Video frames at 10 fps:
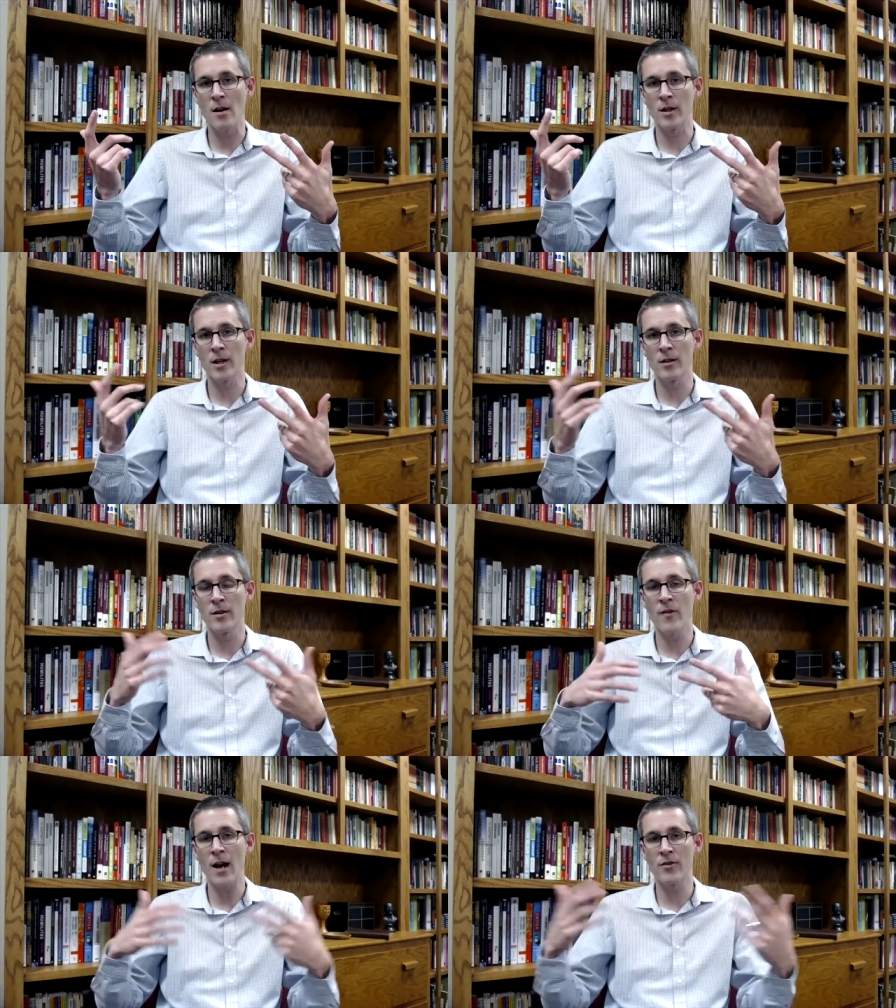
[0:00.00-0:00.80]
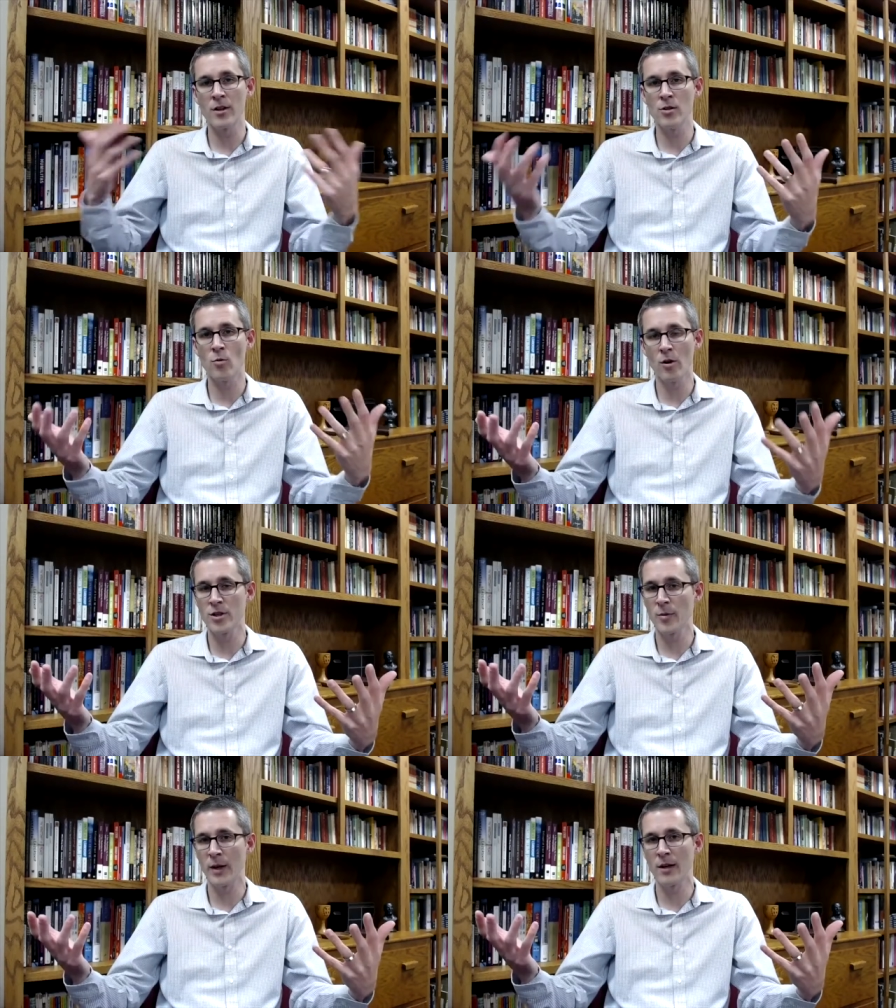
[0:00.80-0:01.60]
Uh, the fact that you
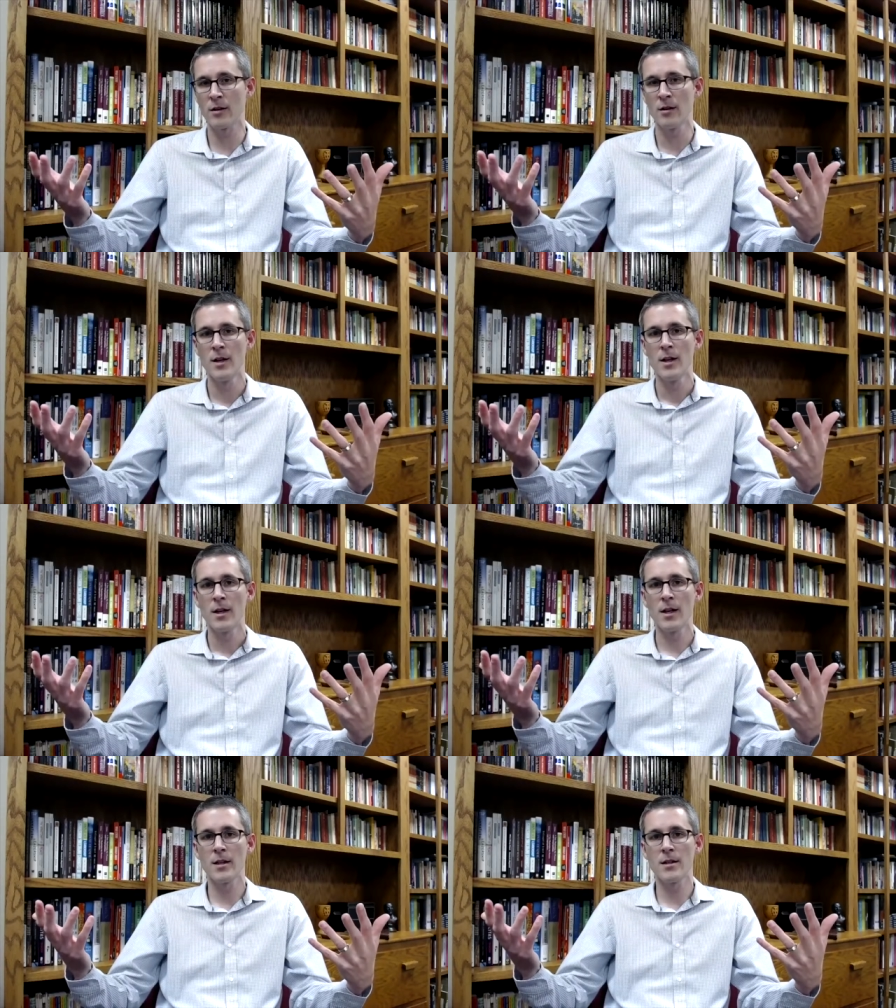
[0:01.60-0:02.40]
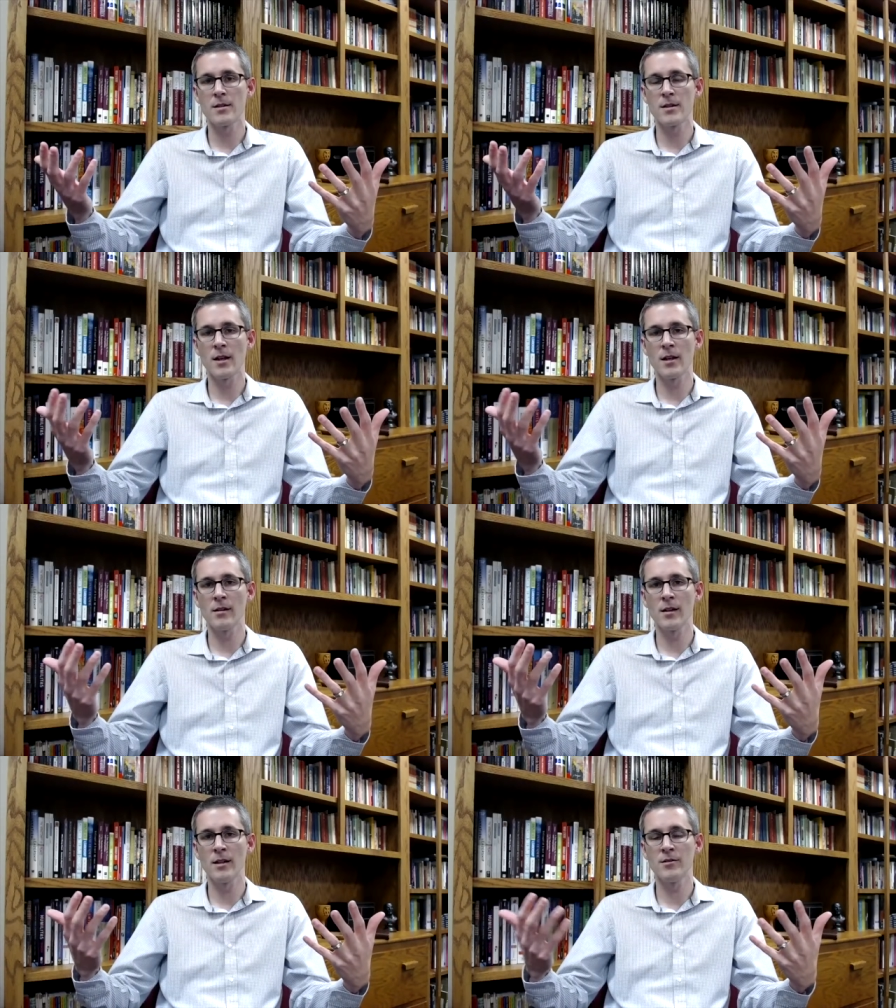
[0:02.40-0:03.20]
worship here is uh,
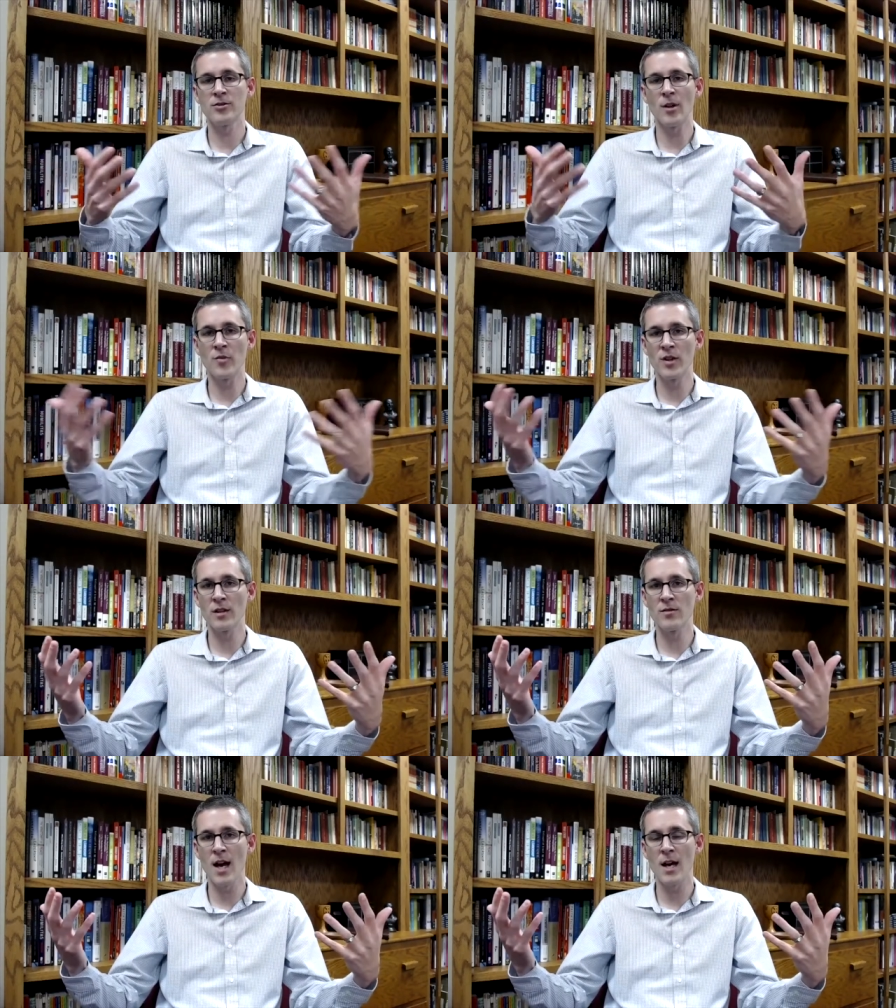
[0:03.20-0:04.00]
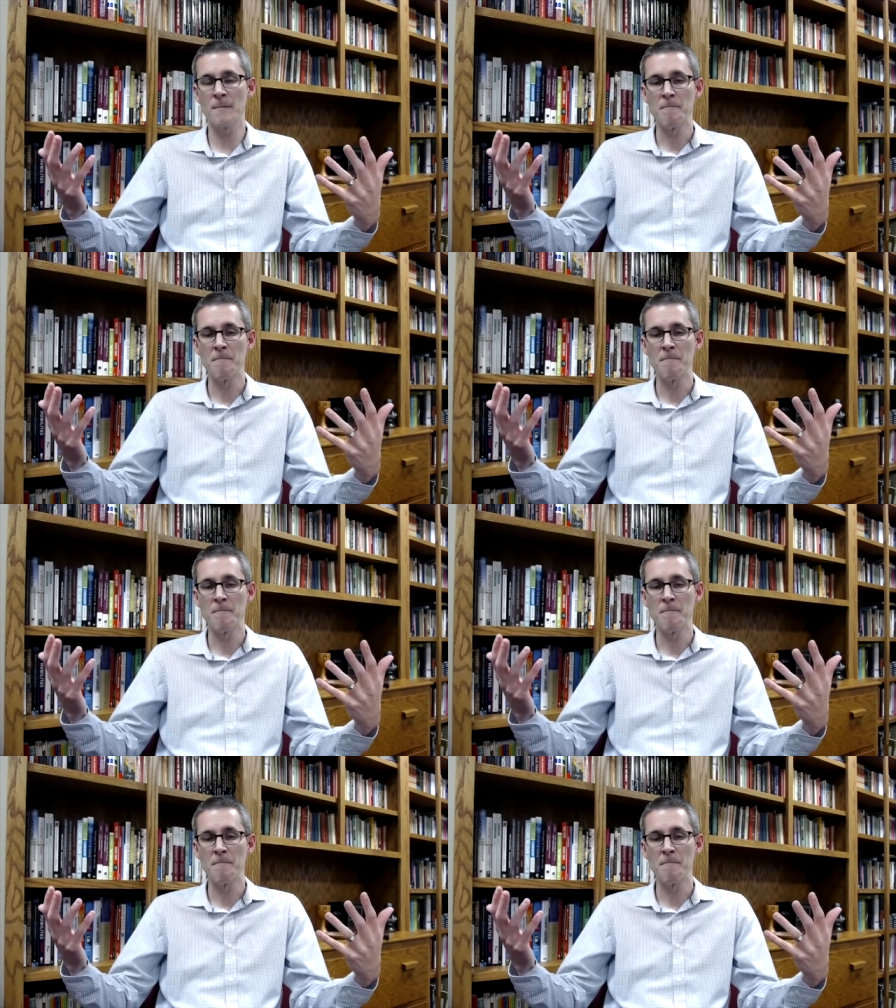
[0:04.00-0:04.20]
is something that